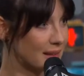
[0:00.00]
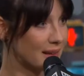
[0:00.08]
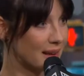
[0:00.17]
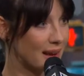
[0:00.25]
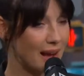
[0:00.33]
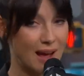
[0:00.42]
Hmm.
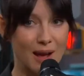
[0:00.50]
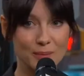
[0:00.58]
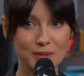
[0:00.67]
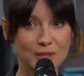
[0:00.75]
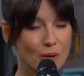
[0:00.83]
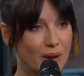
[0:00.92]
Um,
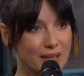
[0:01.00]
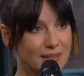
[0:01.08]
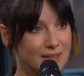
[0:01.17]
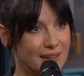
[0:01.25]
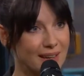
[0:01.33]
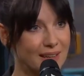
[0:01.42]
yeah, so it,
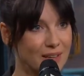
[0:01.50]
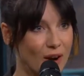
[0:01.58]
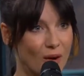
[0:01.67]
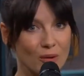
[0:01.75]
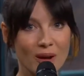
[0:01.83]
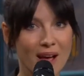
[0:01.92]
wonderful. you
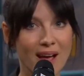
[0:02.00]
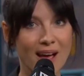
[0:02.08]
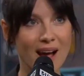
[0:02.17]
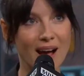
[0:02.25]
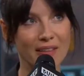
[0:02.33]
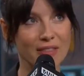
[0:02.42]
know, right.
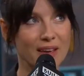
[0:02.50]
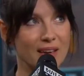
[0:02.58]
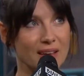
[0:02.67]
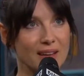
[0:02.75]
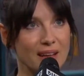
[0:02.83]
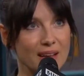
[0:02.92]
I
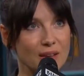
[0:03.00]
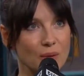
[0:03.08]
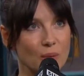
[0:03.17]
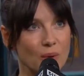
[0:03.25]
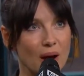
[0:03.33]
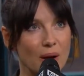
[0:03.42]
think it, it
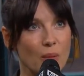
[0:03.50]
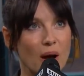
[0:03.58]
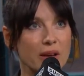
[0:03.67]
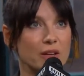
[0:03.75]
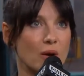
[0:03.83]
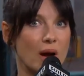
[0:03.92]
I,
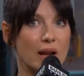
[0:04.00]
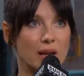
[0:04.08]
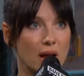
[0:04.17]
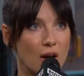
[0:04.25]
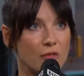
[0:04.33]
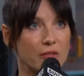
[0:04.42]
you know, I
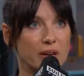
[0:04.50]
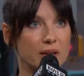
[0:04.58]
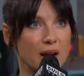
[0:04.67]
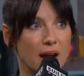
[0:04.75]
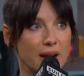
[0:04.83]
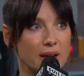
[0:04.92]
love
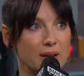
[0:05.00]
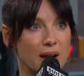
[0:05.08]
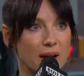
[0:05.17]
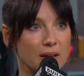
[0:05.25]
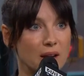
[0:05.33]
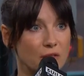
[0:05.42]
and I,
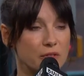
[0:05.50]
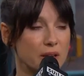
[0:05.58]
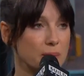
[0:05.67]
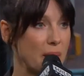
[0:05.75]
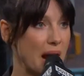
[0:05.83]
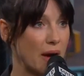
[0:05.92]
I love
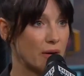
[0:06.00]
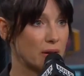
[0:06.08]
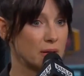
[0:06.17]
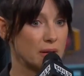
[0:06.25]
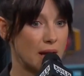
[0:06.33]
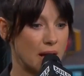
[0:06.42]
that
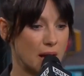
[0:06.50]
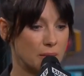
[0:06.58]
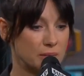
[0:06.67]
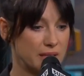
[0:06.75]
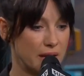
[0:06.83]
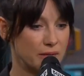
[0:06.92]
Maril
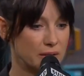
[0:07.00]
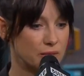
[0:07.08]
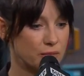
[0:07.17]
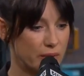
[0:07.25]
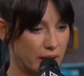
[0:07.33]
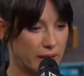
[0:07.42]
um, Davis
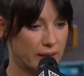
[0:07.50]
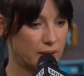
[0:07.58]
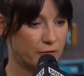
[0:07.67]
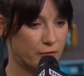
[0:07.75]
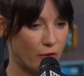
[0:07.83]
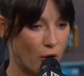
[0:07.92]

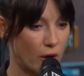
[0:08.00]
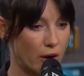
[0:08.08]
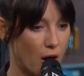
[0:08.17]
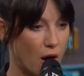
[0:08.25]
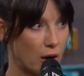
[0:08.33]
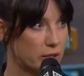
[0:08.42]
really fought
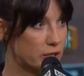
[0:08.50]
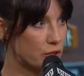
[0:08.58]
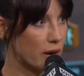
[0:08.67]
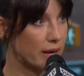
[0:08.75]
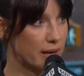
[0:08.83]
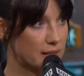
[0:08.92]
hard to
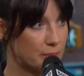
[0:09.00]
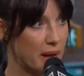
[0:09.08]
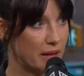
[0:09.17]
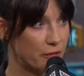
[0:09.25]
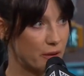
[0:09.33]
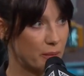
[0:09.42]
try and get as
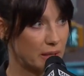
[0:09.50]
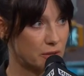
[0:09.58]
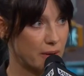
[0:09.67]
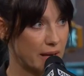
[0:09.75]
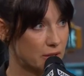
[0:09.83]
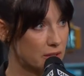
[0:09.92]
many female
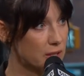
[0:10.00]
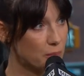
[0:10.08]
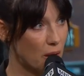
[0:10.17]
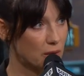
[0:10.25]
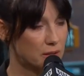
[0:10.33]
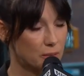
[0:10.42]
directors as
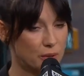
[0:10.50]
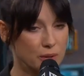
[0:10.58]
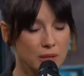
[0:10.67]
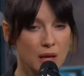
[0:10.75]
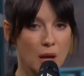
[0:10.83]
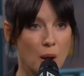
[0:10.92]
possible.